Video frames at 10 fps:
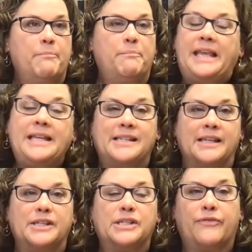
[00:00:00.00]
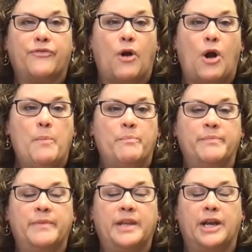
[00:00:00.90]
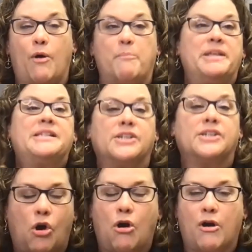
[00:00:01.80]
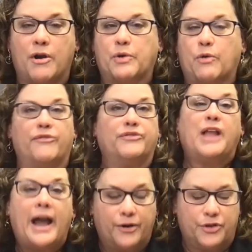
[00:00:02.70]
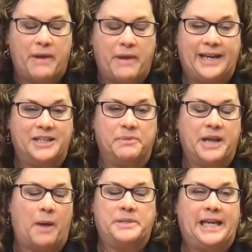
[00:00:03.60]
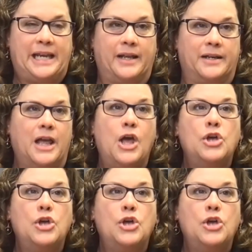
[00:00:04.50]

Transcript: pieces from, a business card or a flyer that might need to be updated